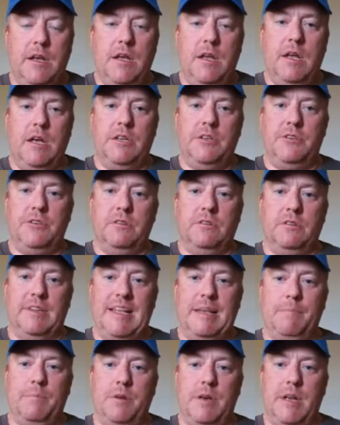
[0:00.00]
until
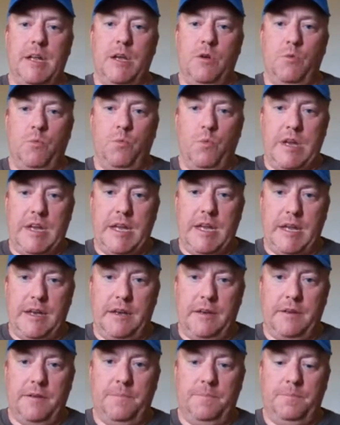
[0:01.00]
Labor Day
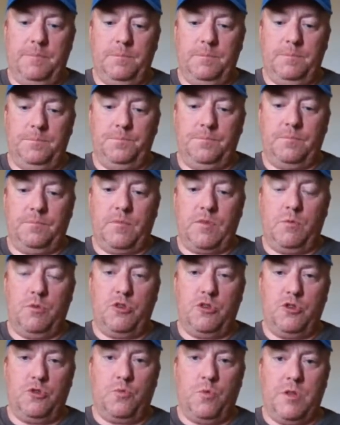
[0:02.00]
weekend,
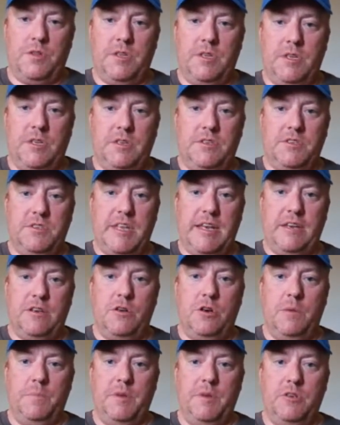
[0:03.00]
which is when the state
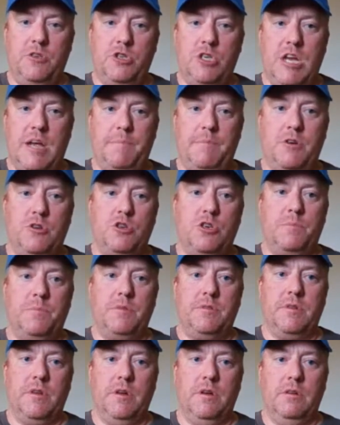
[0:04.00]
tournament championship
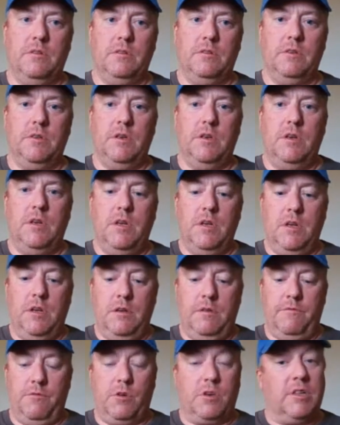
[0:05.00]
is held
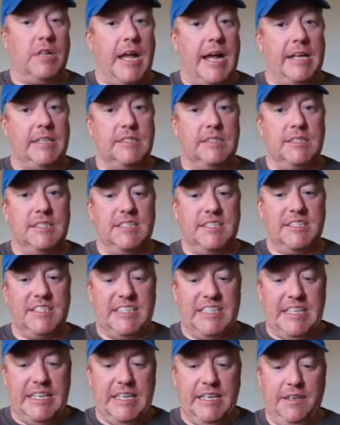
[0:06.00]
for Class
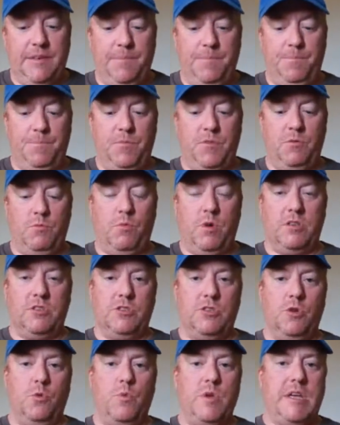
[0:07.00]
C. It
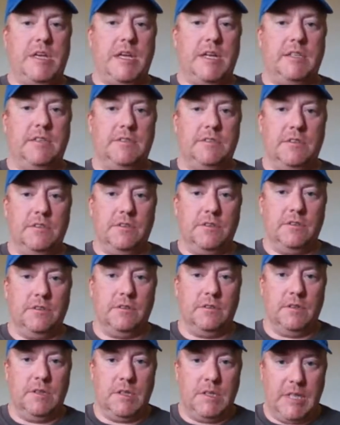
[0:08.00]
runs the weekends
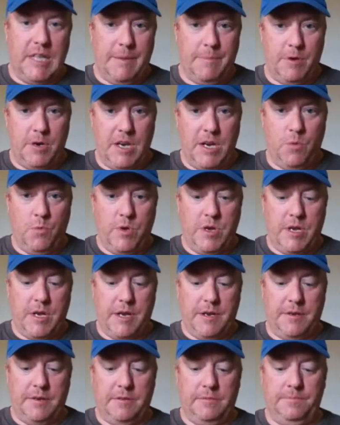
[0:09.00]
until Labor Day weekend.